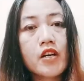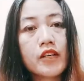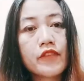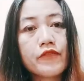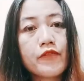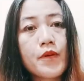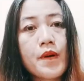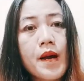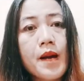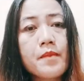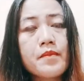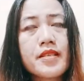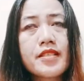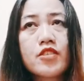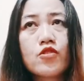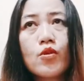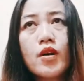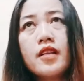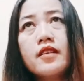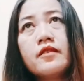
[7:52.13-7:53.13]
For
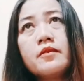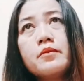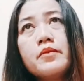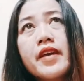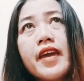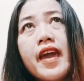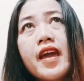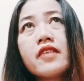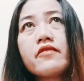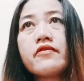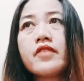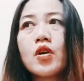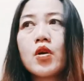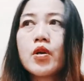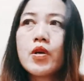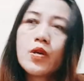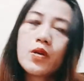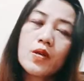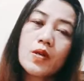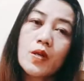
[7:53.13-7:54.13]
habitual
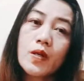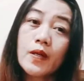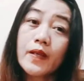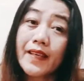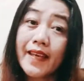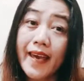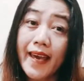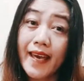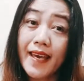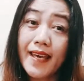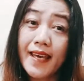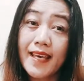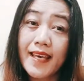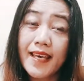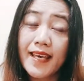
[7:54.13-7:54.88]
behavior, okay,